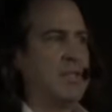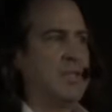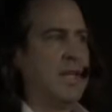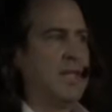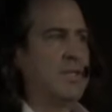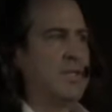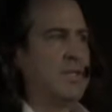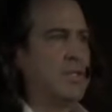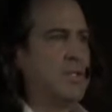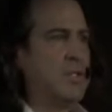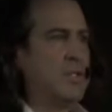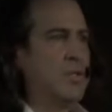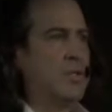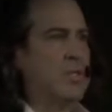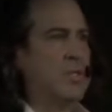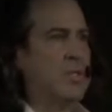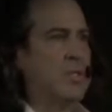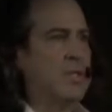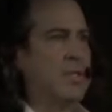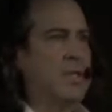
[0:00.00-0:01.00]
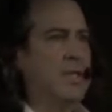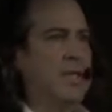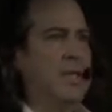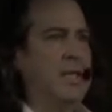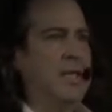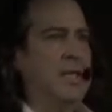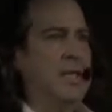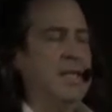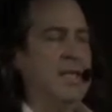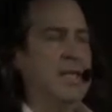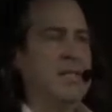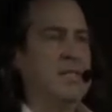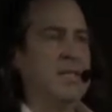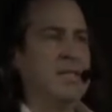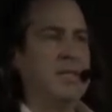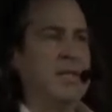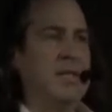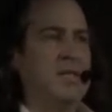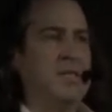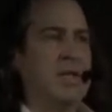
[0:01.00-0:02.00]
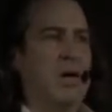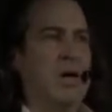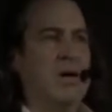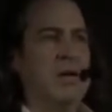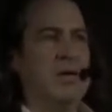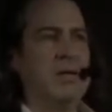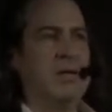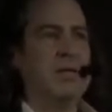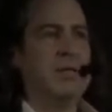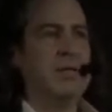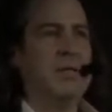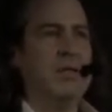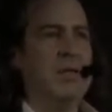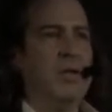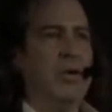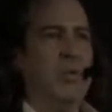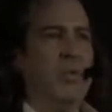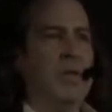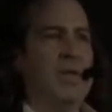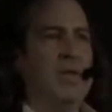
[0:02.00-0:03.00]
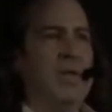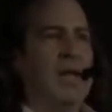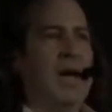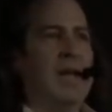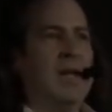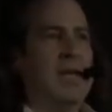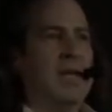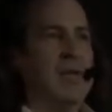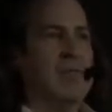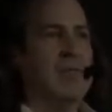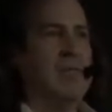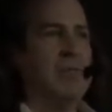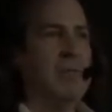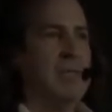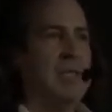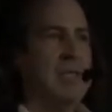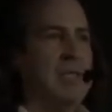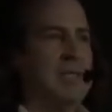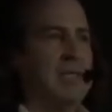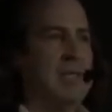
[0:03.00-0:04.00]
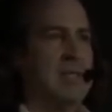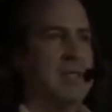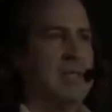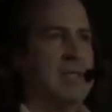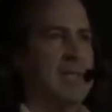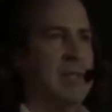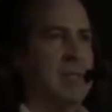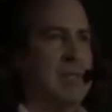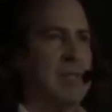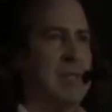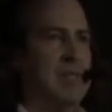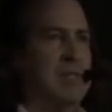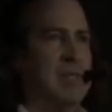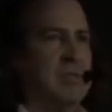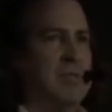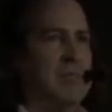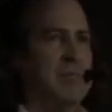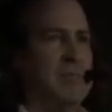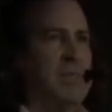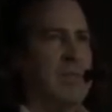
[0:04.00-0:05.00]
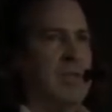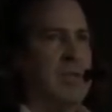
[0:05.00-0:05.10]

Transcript: your entire school, it's, a, it's hard when not everybody is at the same level